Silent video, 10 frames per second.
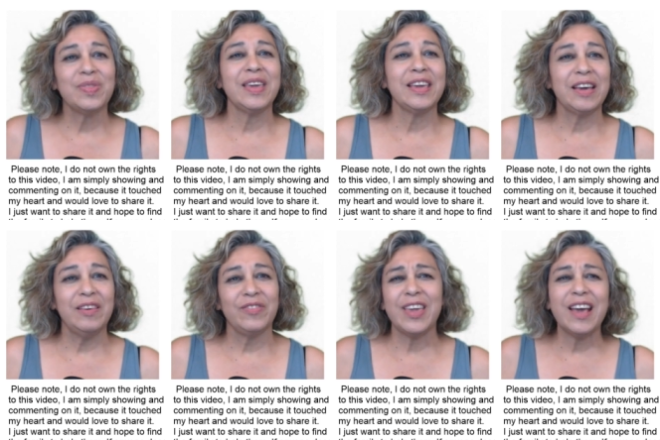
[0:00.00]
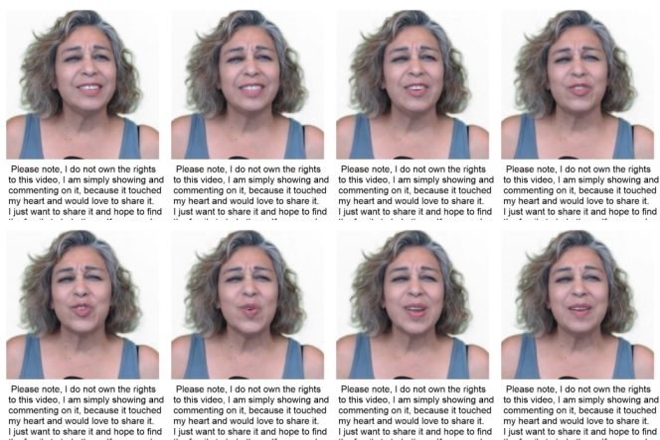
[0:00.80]
think of, yes, they're
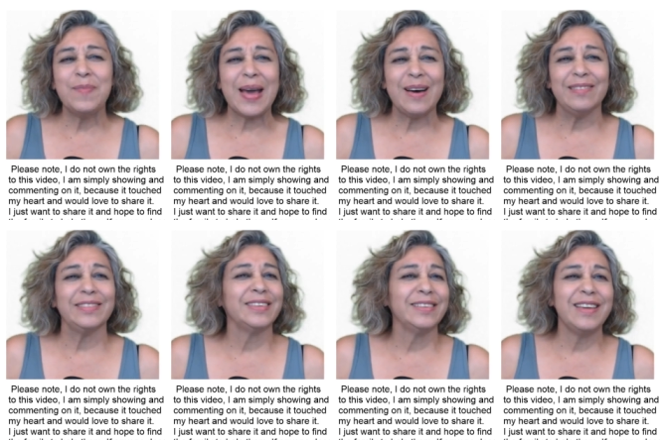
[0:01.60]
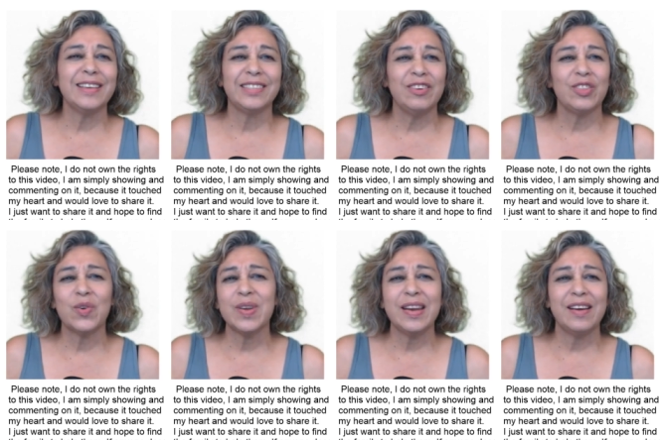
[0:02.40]
throwing them out, yes, they're
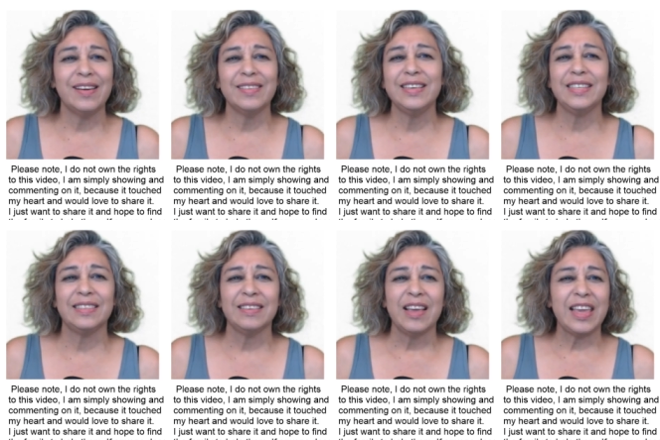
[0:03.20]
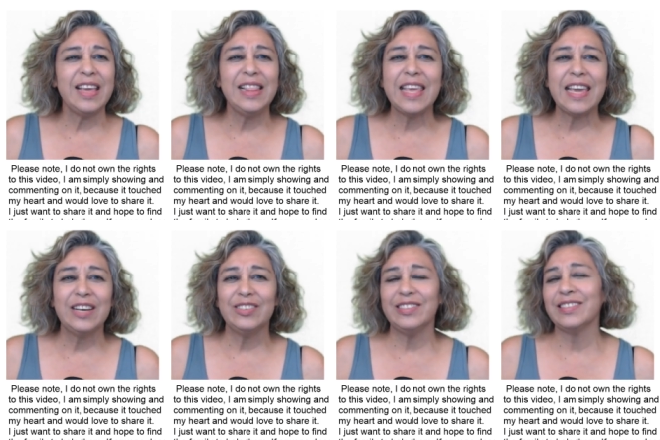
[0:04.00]
throwing out all these
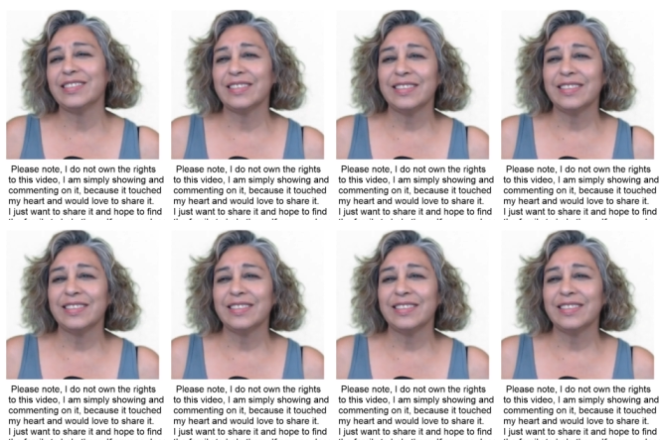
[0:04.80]
illegals,